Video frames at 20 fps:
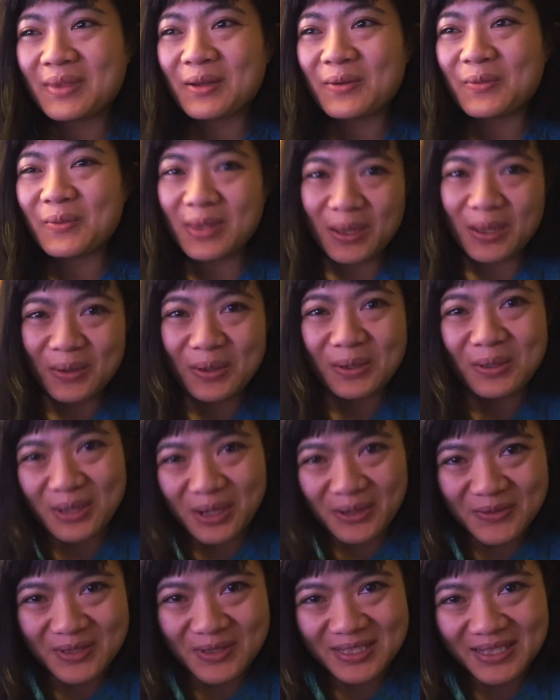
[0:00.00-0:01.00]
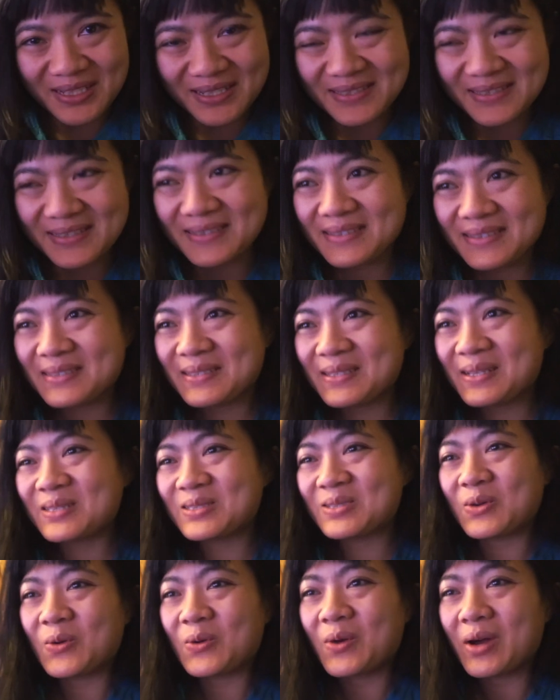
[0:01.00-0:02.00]
without a driver's license.
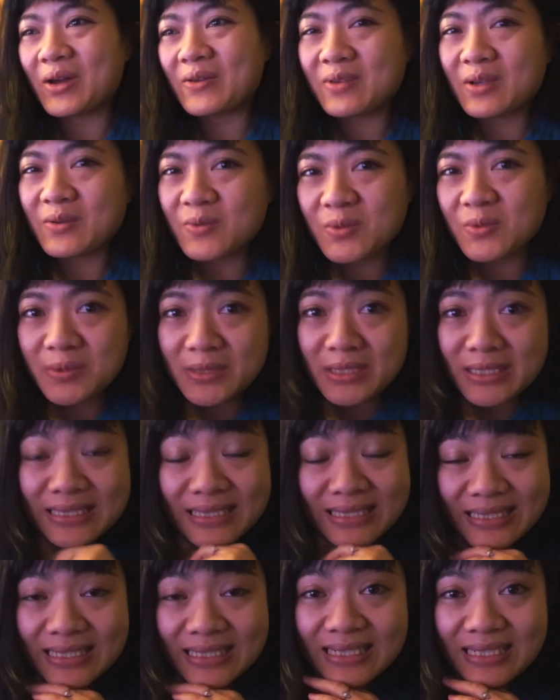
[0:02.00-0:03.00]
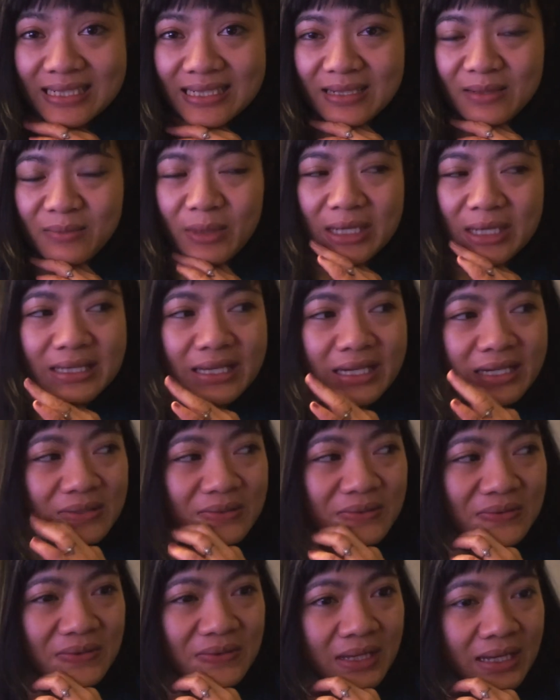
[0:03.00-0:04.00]
So I've never really needed it in my life.